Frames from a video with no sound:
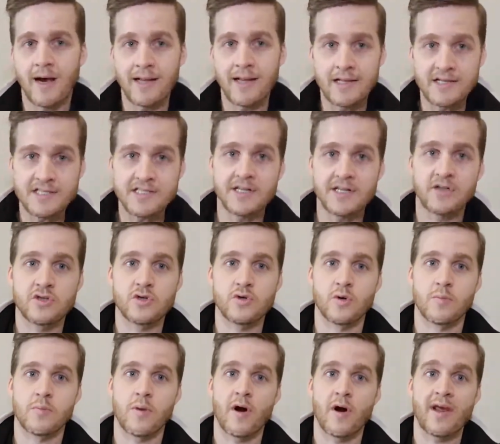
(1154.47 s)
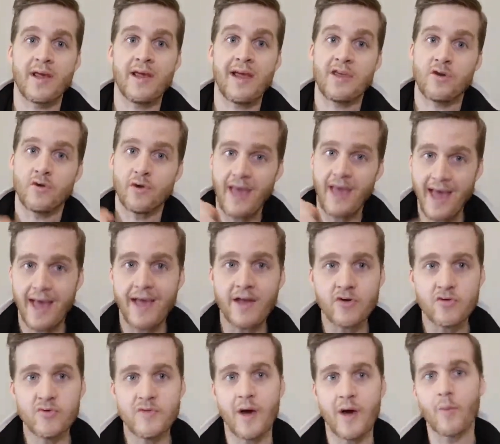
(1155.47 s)
listening to your body, and you
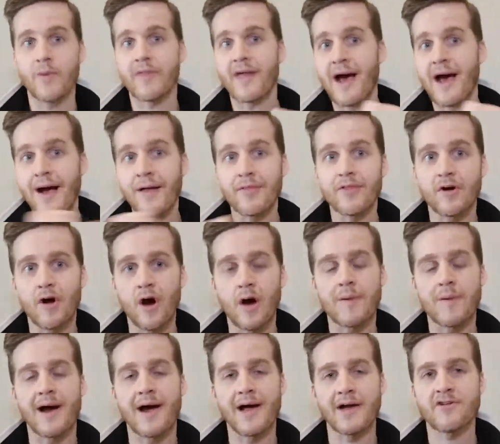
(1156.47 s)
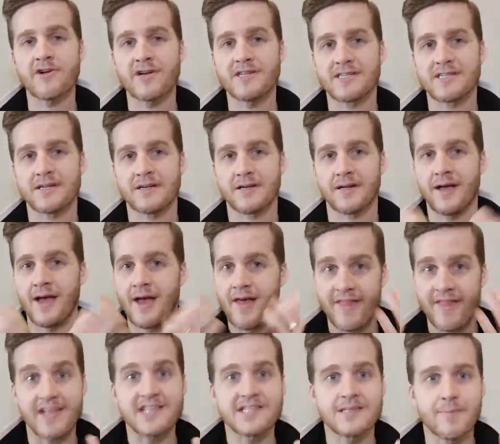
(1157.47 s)
can do that without the carbohydrates in.
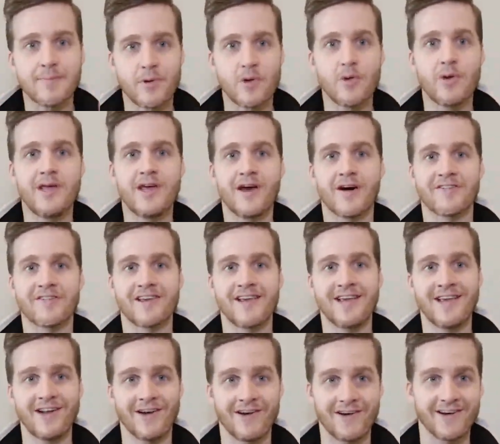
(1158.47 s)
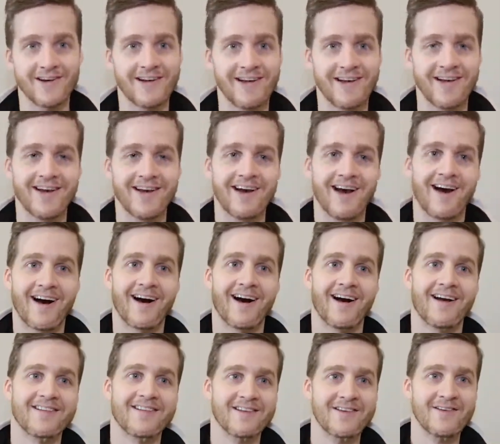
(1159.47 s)
That's the beauty of keto.
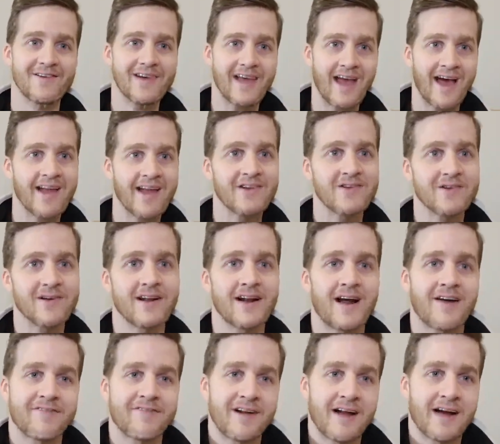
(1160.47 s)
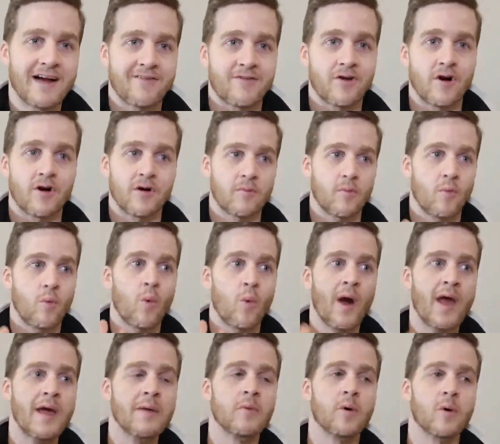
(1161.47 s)
So you can do it, and I feel like I've got
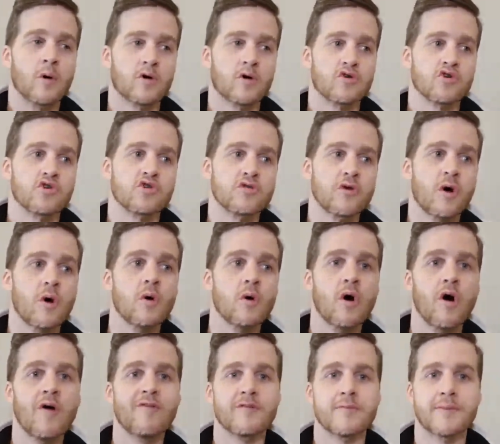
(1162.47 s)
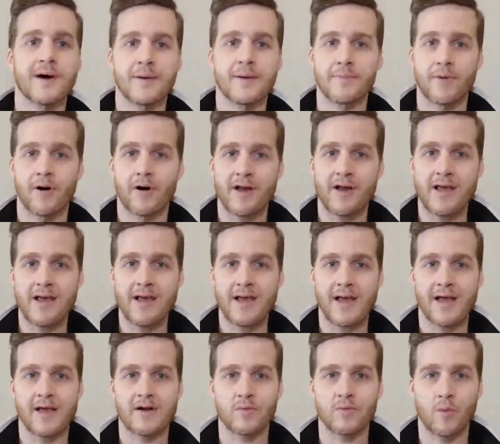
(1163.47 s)
way more control over my body
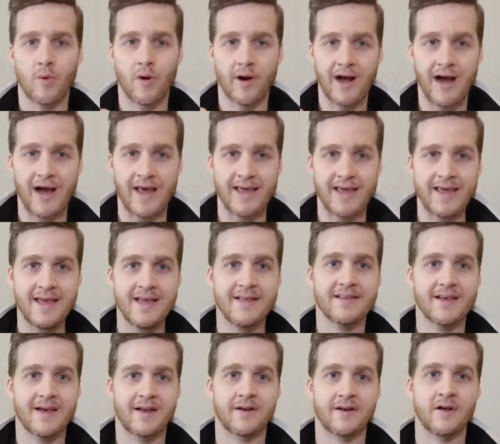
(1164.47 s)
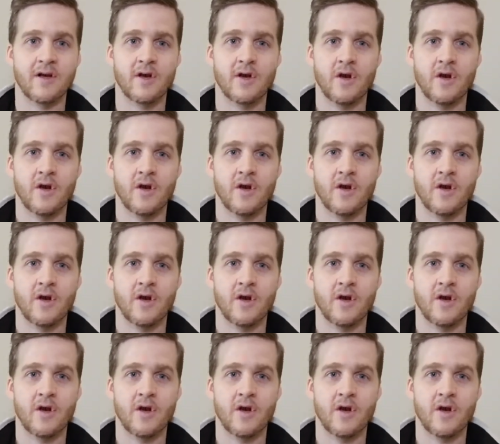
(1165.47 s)
and what I eat, and